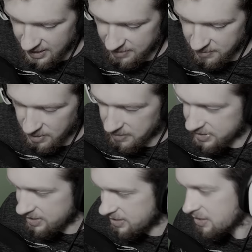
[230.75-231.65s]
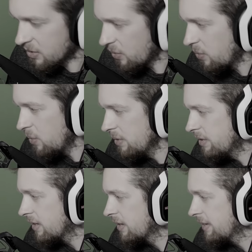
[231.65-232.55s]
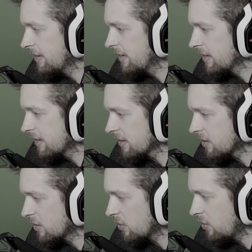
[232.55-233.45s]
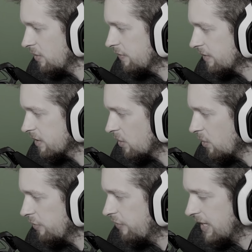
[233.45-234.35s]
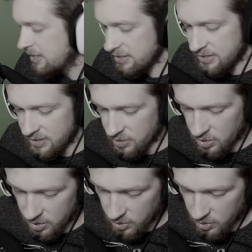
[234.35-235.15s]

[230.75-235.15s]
Um, what was it? Gold... Gold... Goldfins. No, go